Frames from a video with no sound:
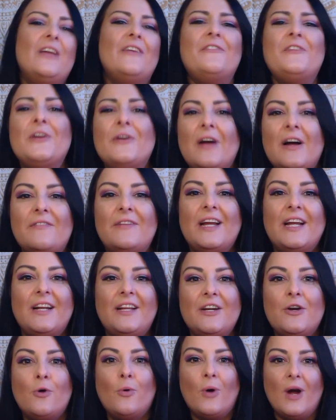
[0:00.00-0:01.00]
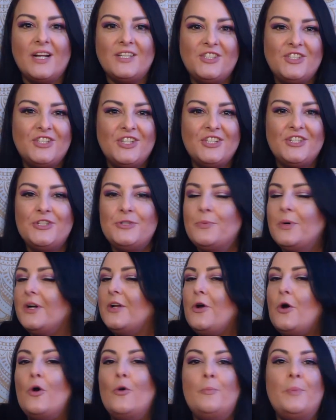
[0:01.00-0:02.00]
If you have any questions, you
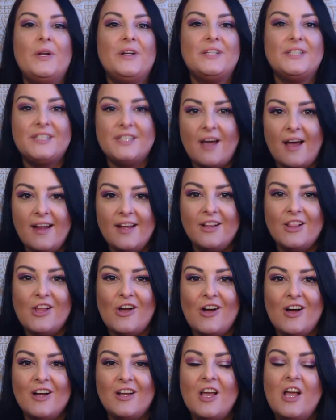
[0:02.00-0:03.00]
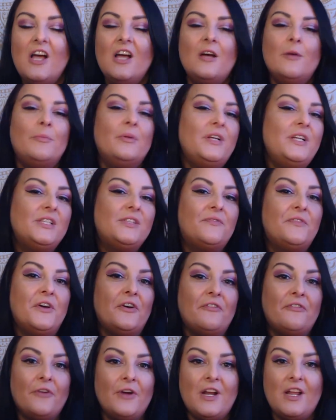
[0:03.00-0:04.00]
want to open a dialogue, please
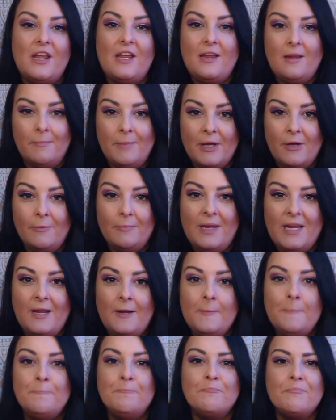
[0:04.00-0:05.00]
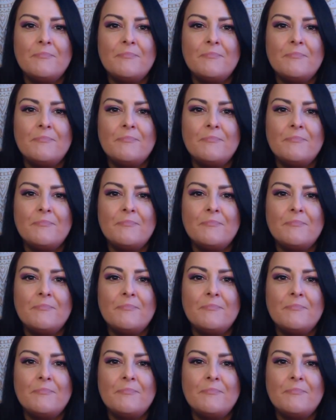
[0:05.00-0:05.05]
feel free to email me